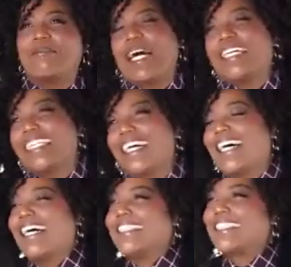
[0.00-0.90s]
about
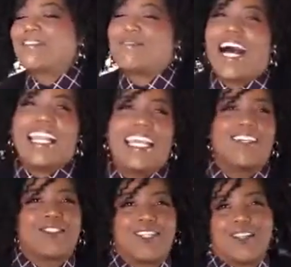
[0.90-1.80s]
the divine
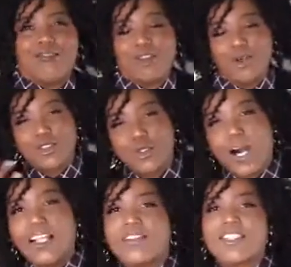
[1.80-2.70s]
energy that flows through
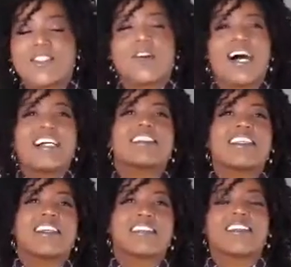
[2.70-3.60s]
all of us. So I
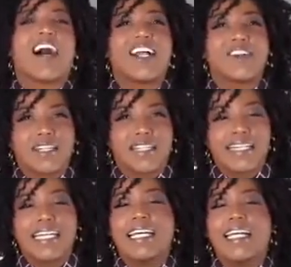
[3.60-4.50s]
see
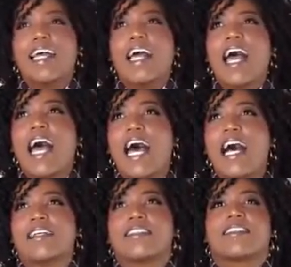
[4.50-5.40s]
Cassandra
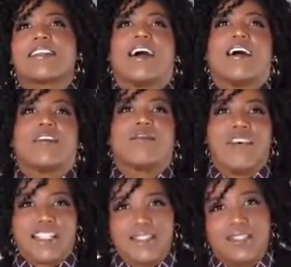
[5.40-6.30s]
as a
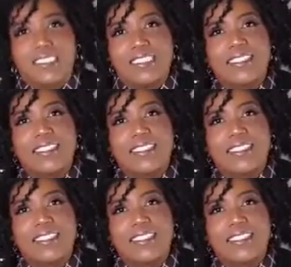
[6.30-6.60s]
vessel